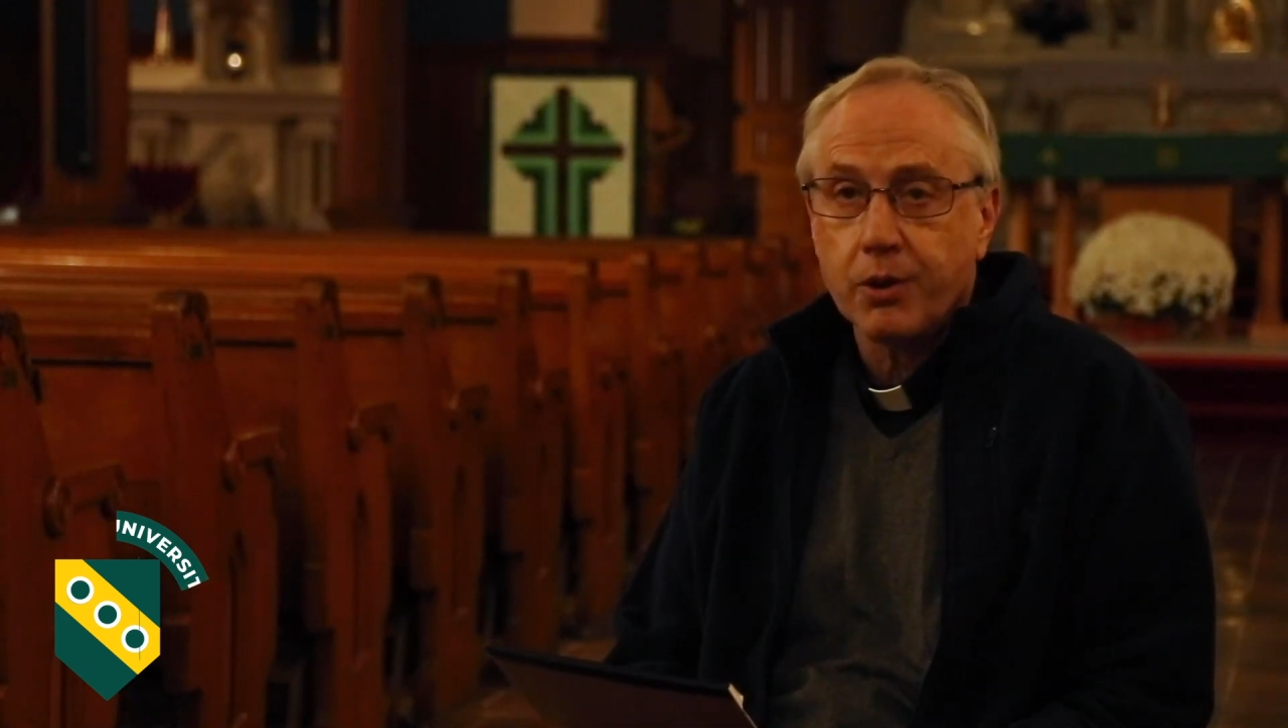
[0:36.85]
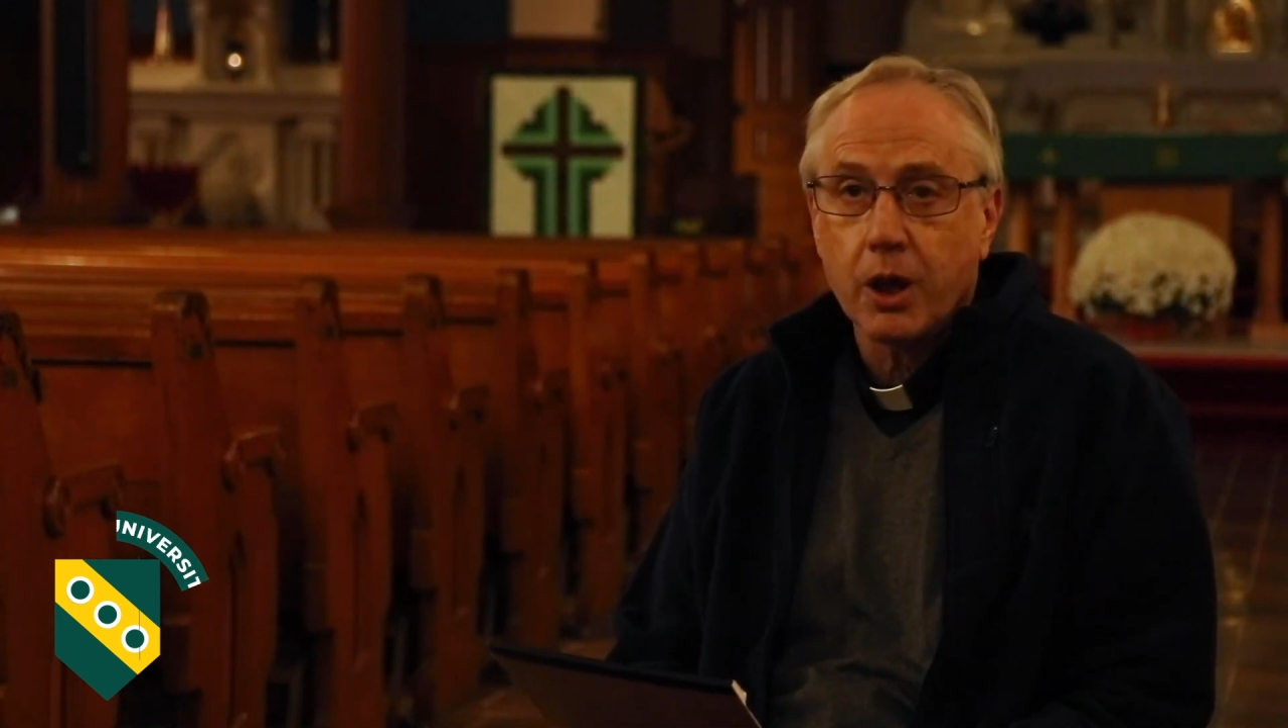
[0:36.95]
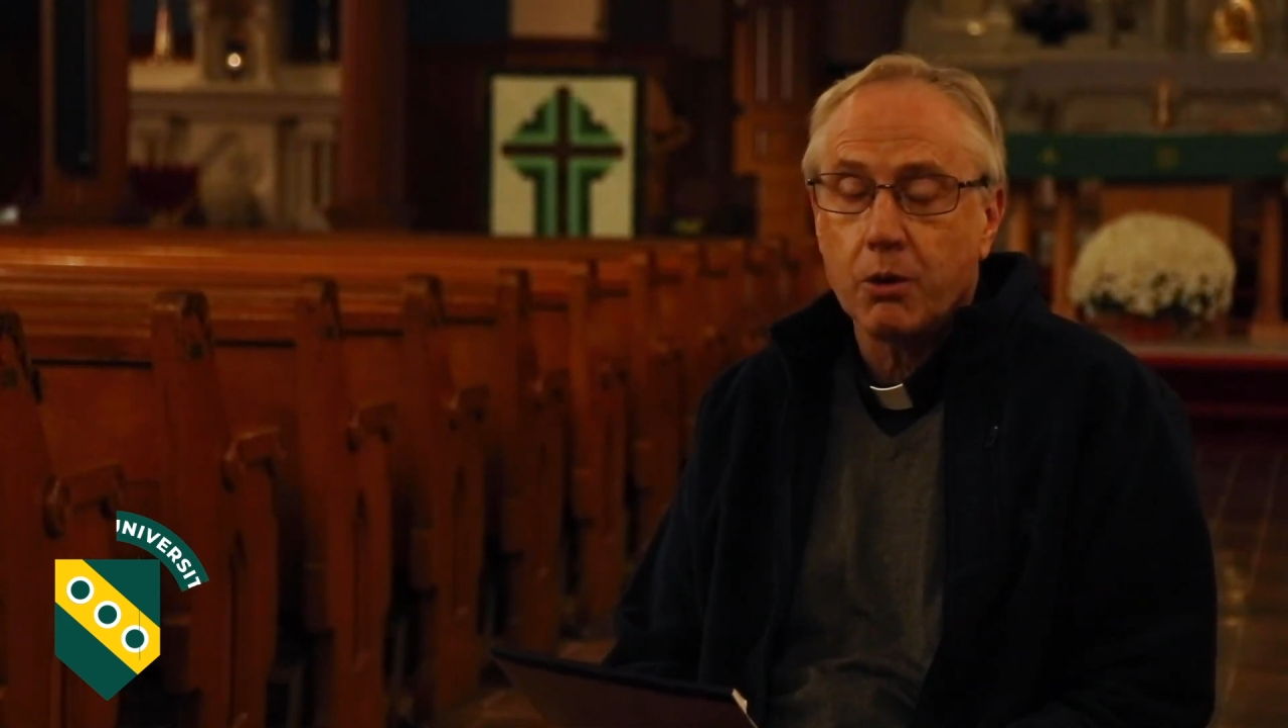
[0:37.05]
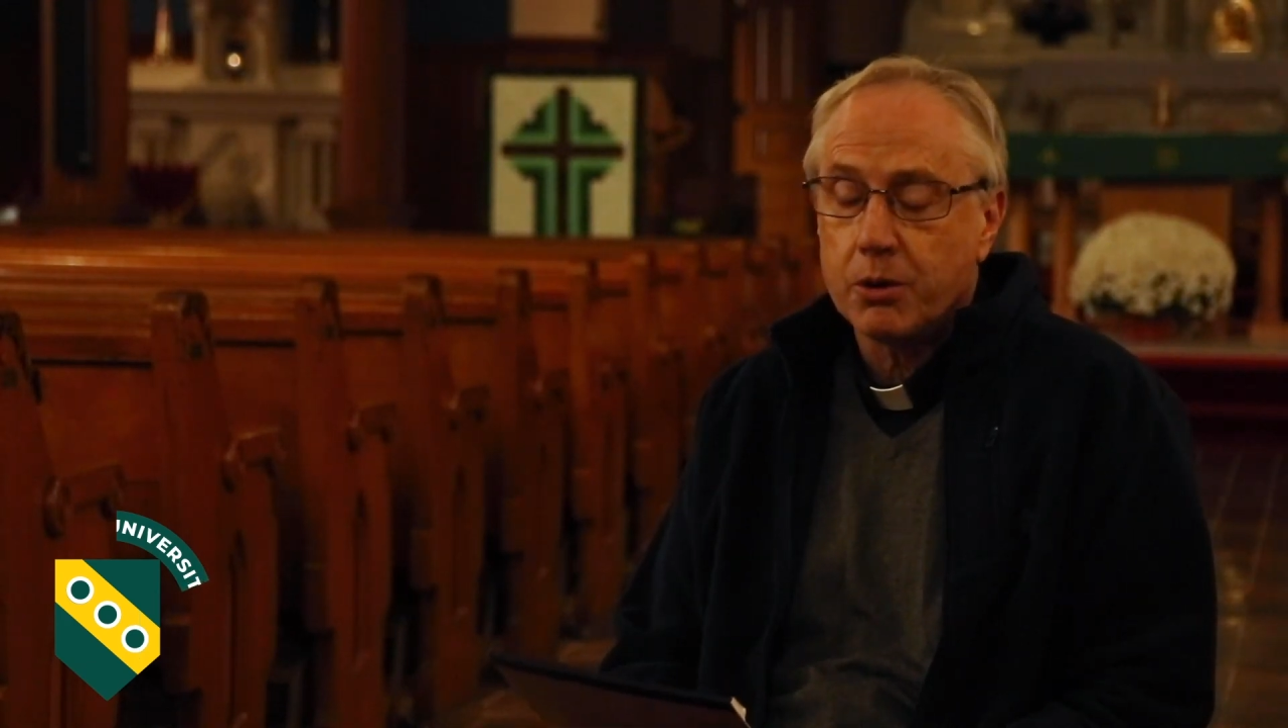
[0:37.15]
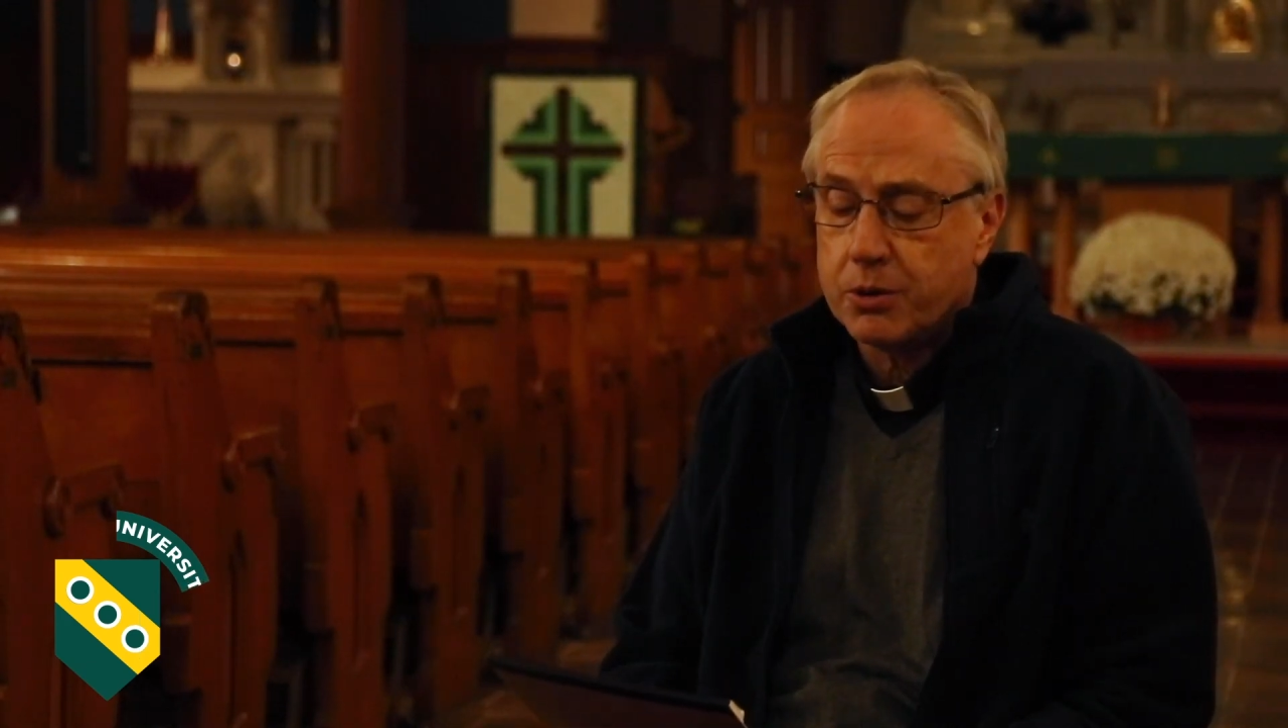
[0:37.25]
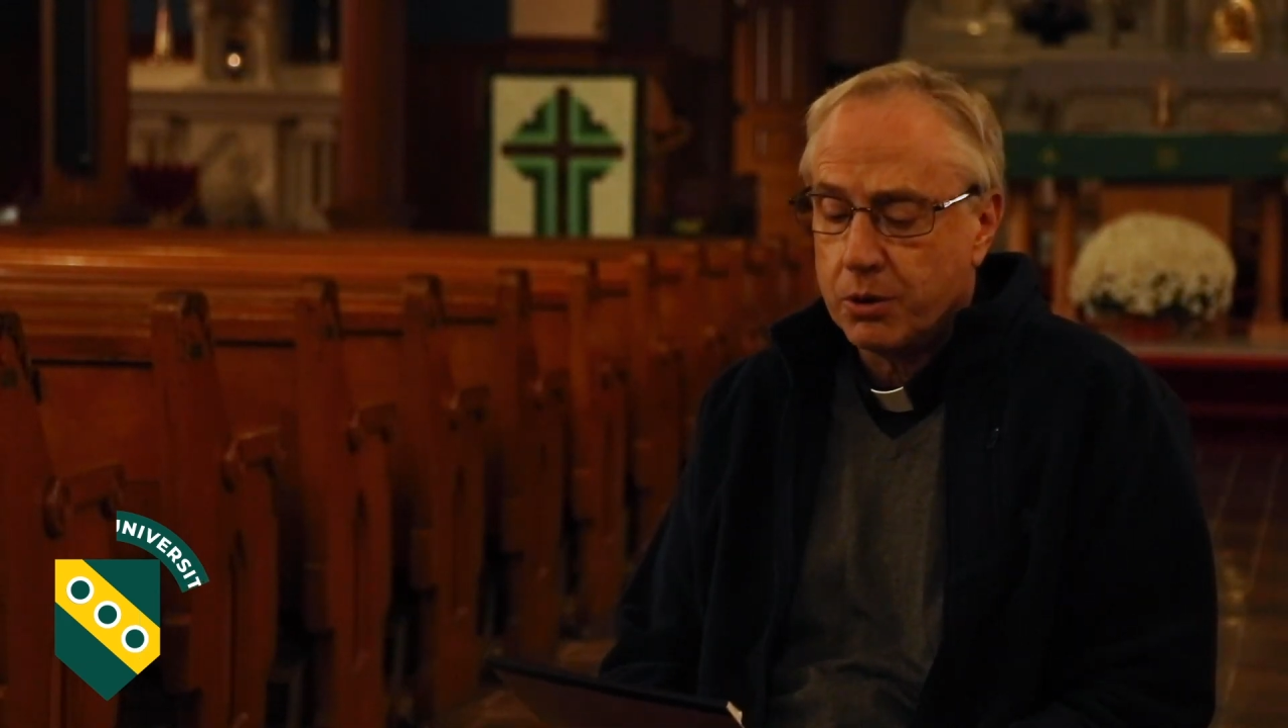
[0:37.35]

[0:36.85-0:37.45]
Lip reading: flowers